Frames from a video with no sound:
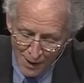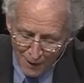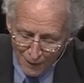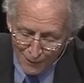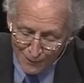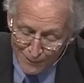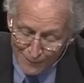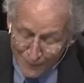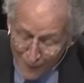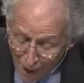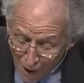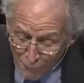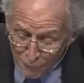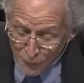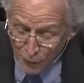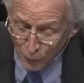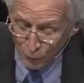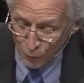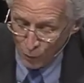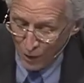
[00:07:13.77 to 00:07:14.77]
love
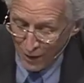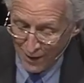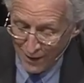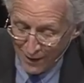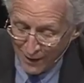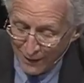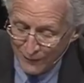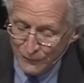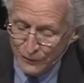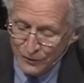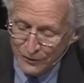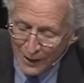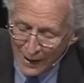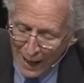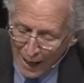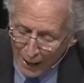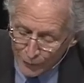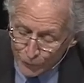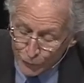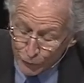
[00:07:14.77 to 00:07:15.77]
your wives
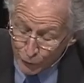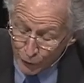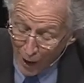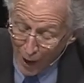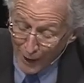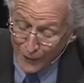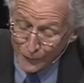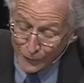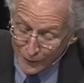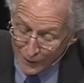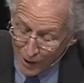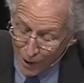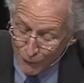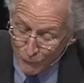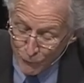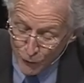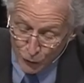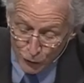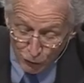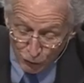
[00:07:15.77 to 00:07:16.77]
as Christ loved
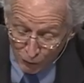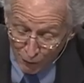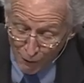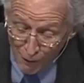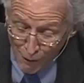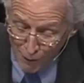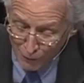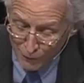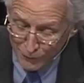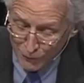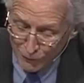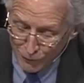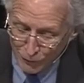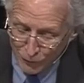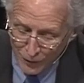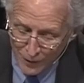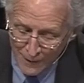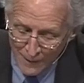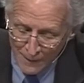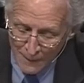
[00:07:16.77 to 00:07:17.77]
the church
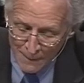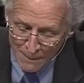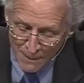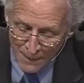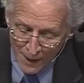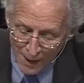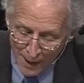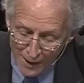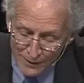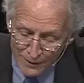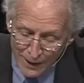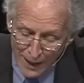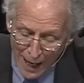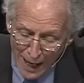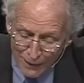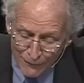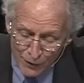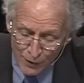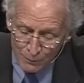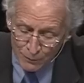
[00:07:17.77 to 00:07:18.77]
and
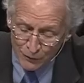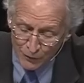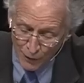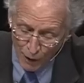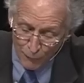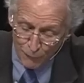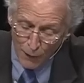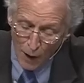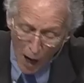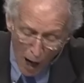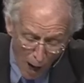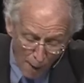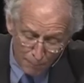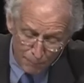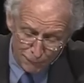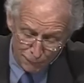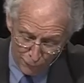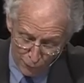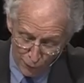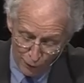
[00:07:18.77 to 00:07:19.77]
gave himself
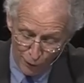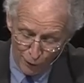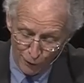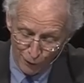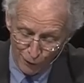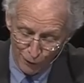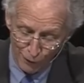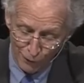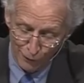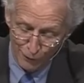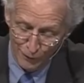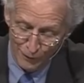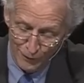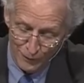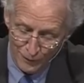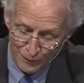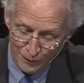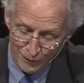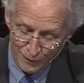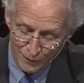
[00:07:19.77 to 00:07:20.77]
up for her.
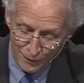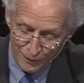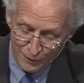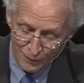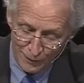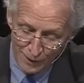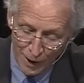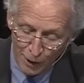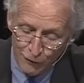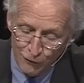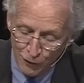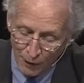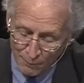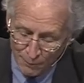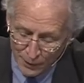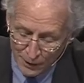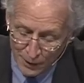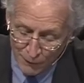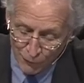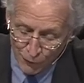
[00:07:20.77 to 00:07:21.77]
Now
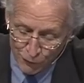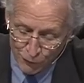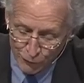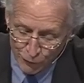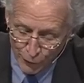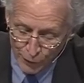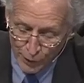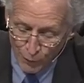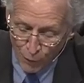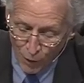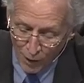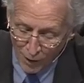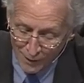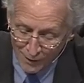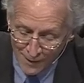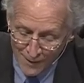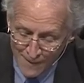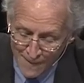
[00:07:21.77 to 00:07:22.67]
jumping to verse 31